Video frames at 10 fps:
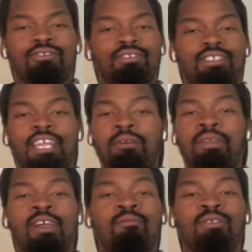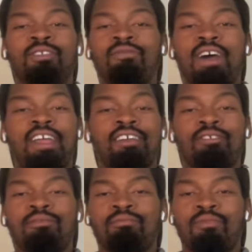Seeing I'll be coming with the fire.
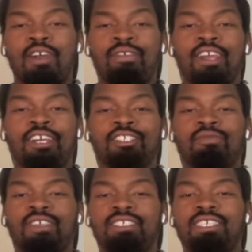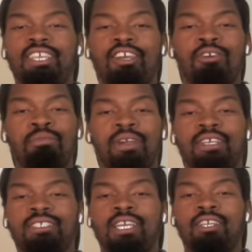Marvin Harrison versus T.O., Barry
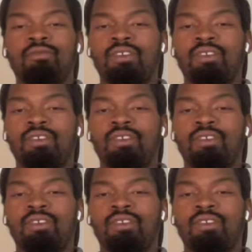Sanders